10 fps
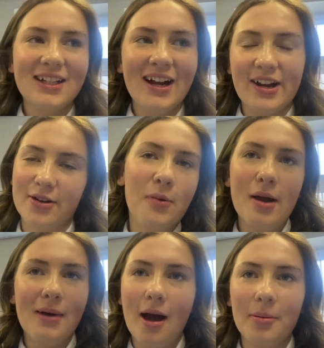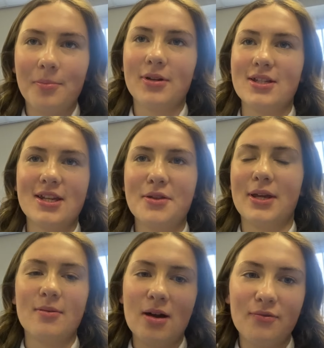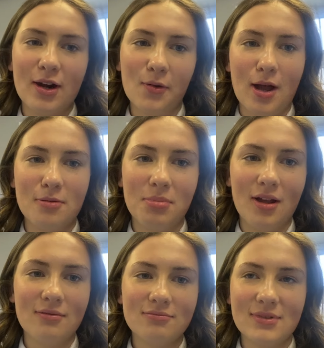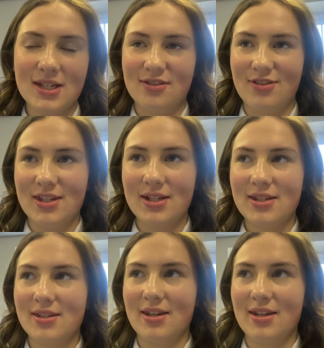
I don't know why I'm happy, because I don't think I've done very well, but it's physics.